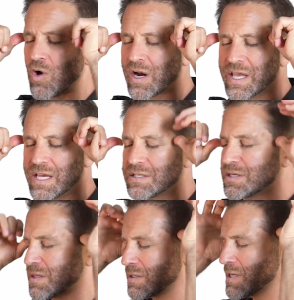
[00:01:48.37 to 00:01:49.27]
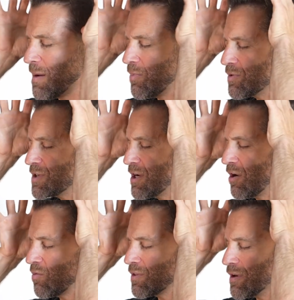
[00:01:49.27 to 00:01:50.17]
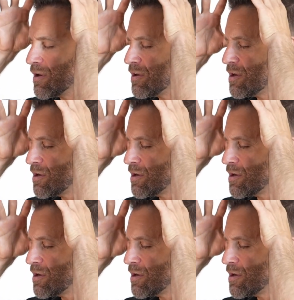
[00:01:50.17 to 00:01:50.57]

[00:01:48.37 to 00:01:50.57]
work into the temples here with a